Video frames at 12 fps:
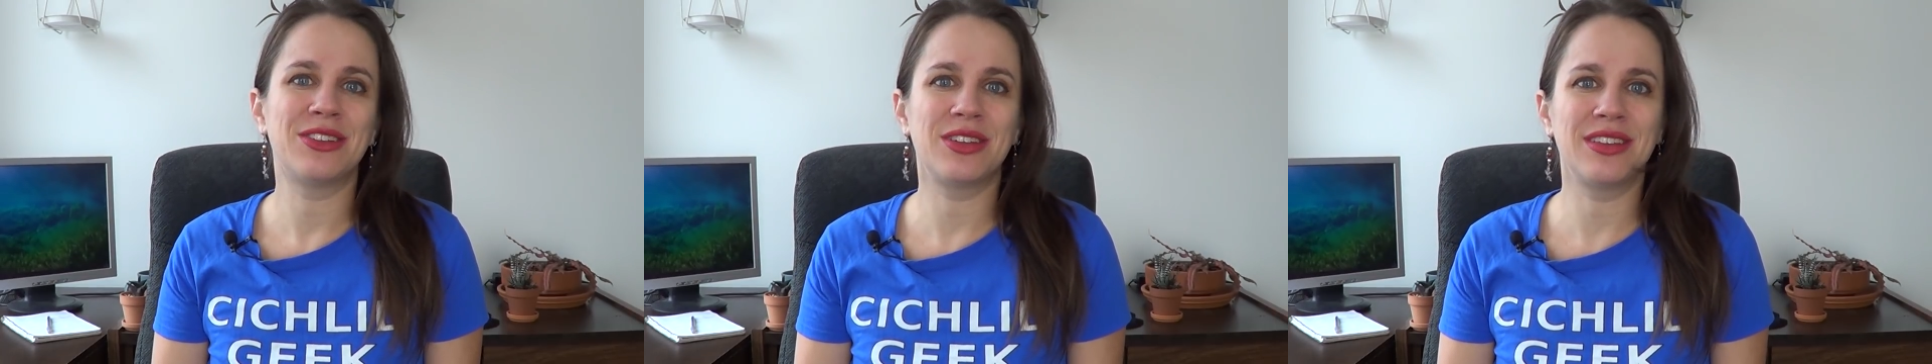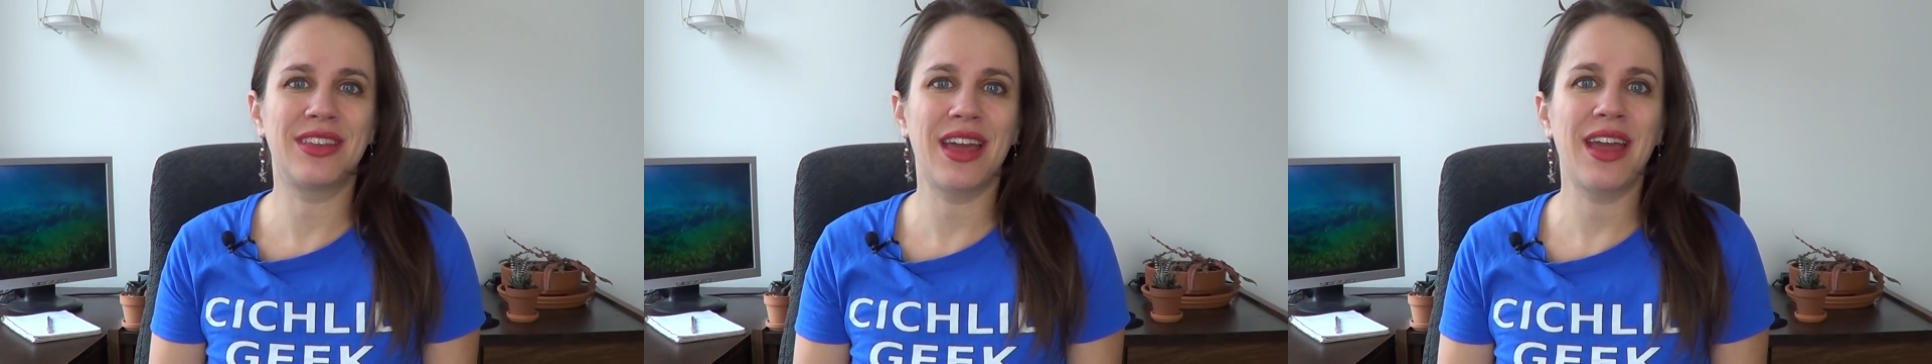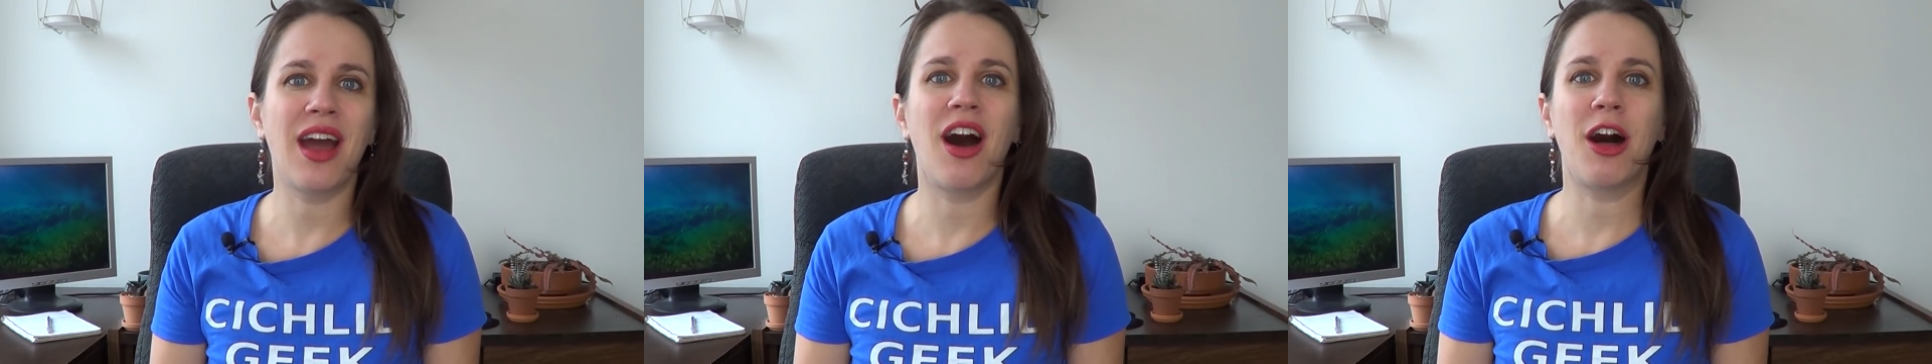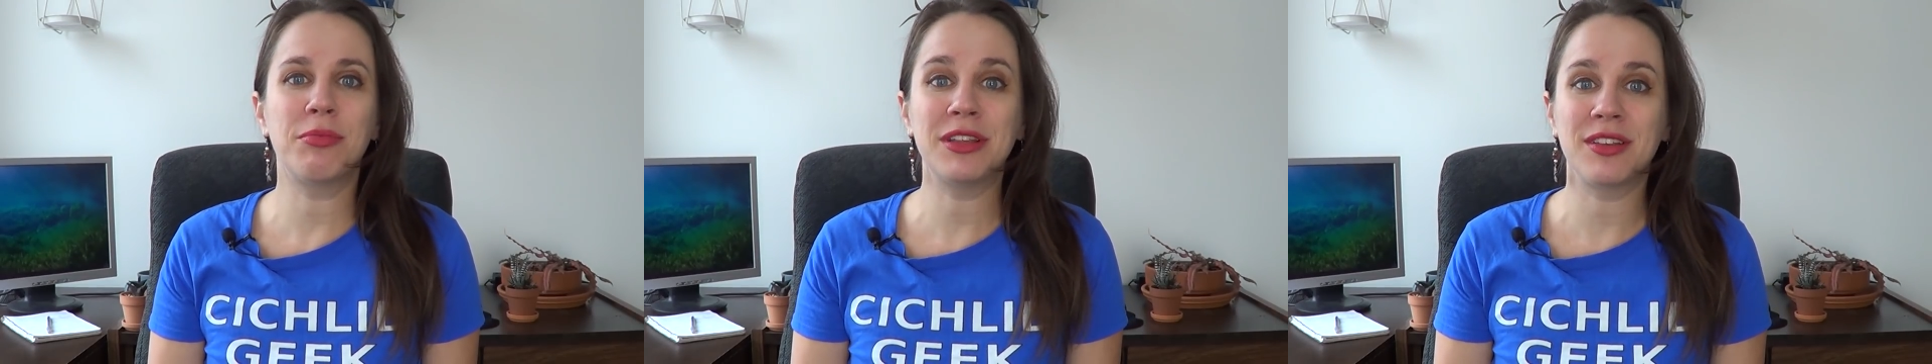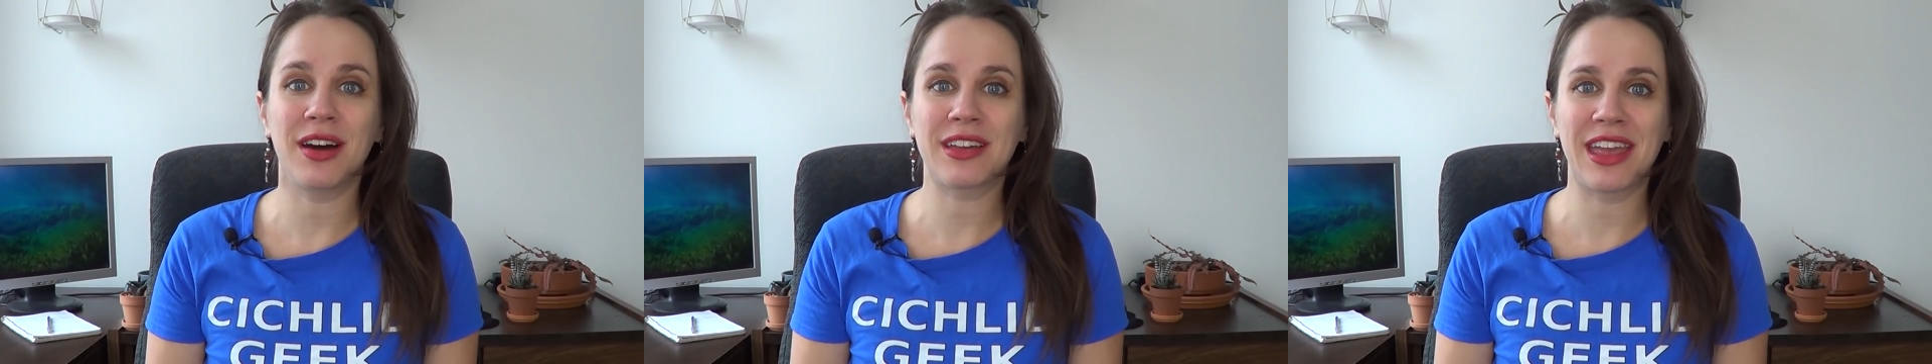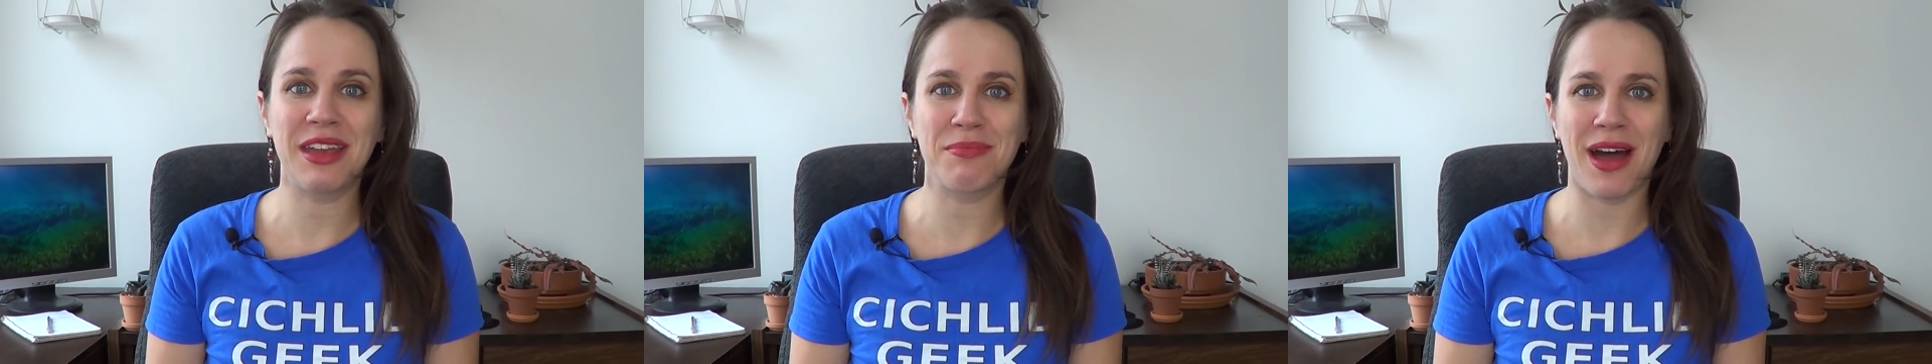Today I'll be
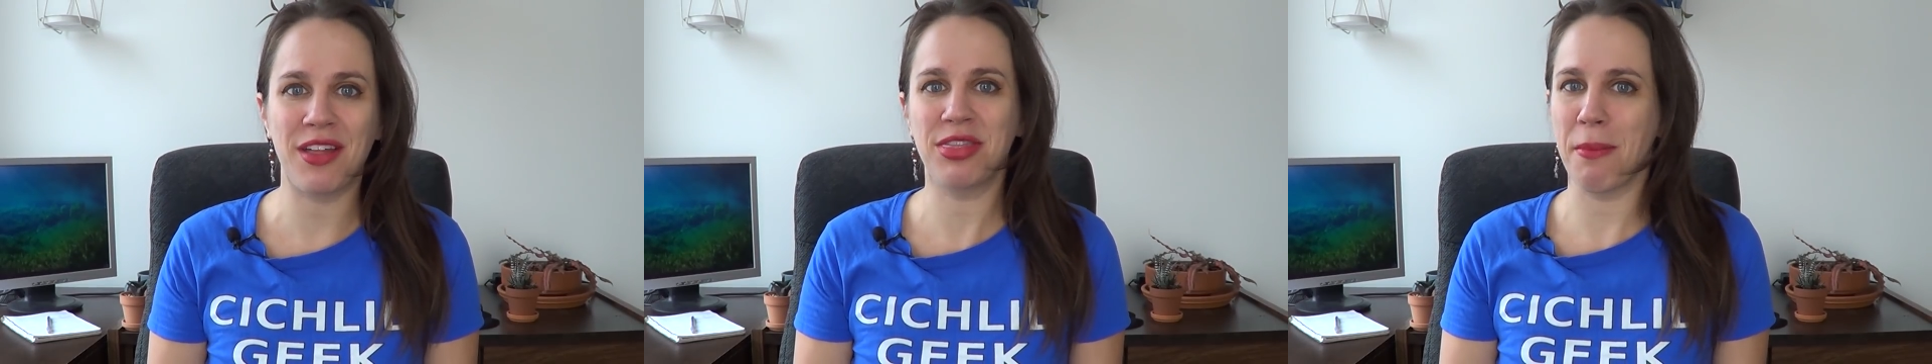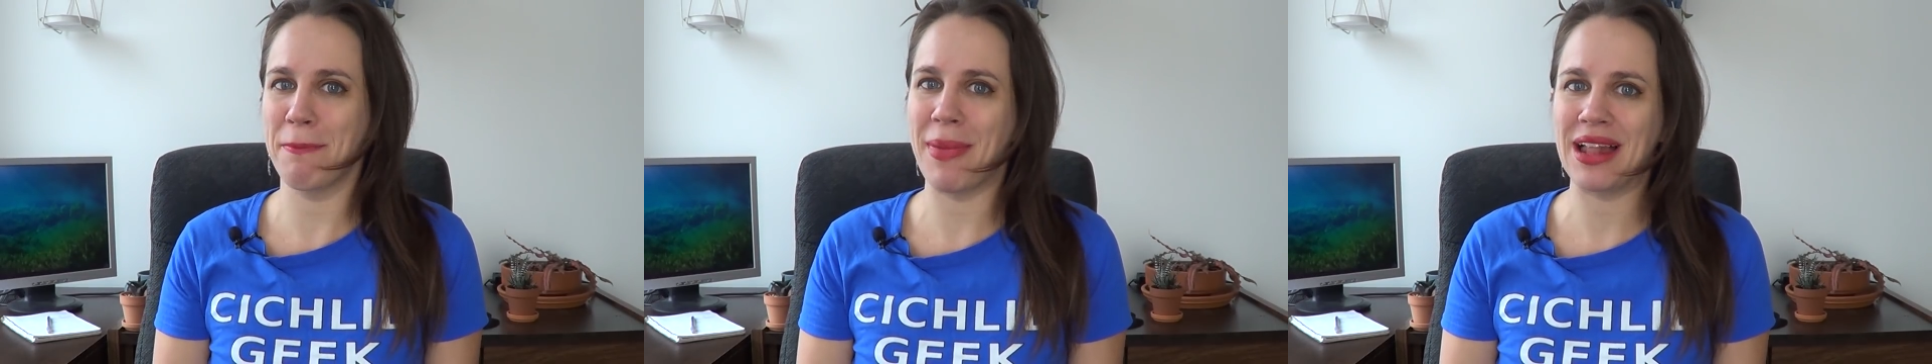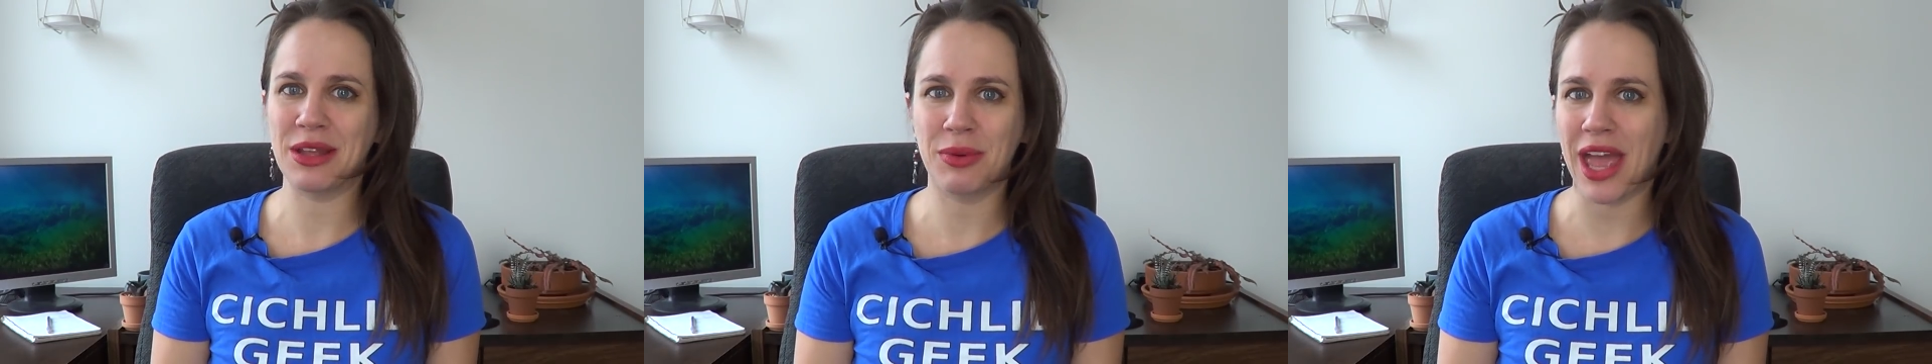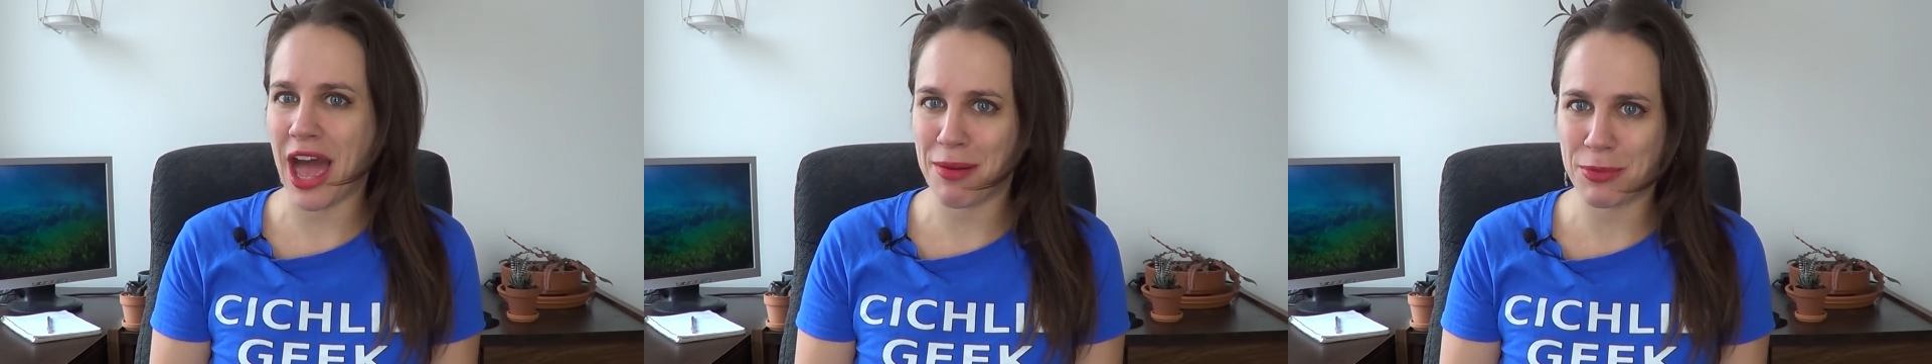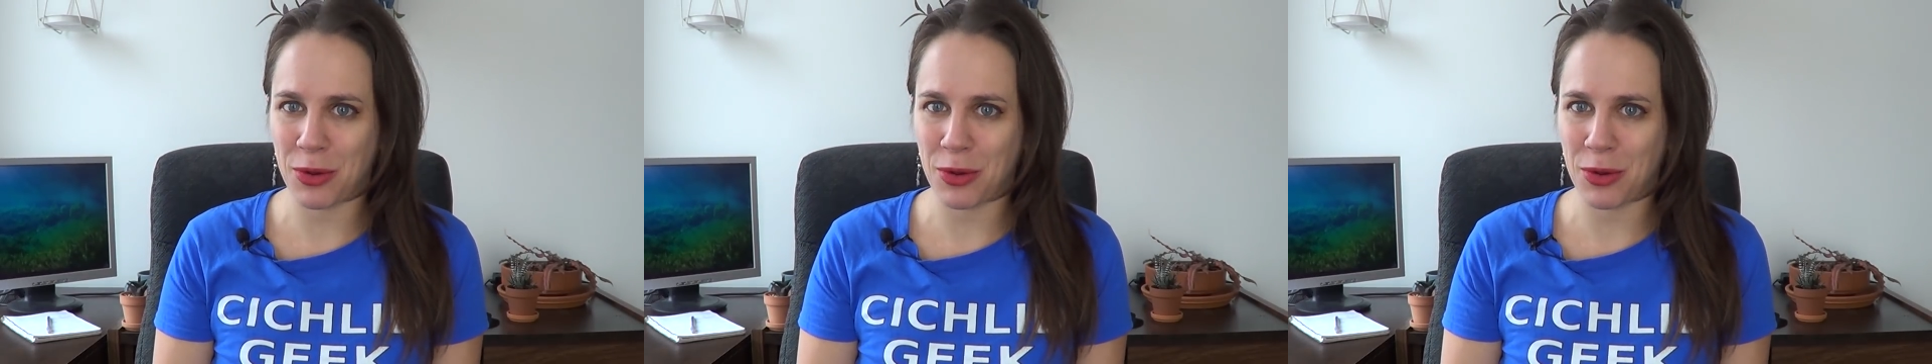talking about the Malawi Haps